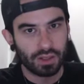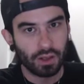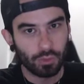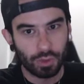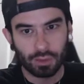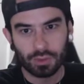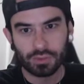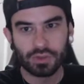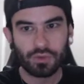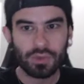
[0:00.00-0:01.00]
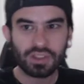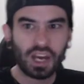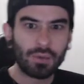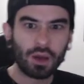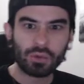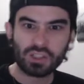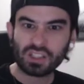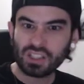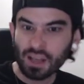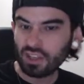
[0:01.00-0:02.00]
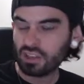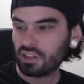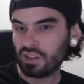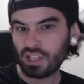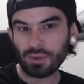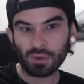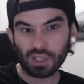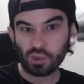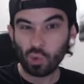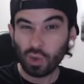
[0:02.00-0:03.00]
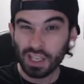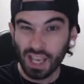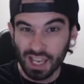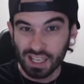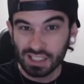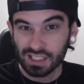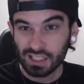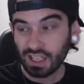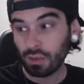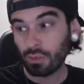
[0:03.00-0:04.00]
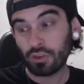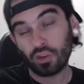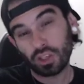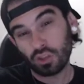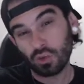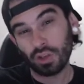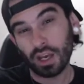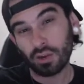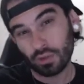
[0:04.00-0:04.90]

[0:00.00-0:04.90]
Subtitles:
health problems from the time I was 7 to the time I was like 28, and I'm 32 now.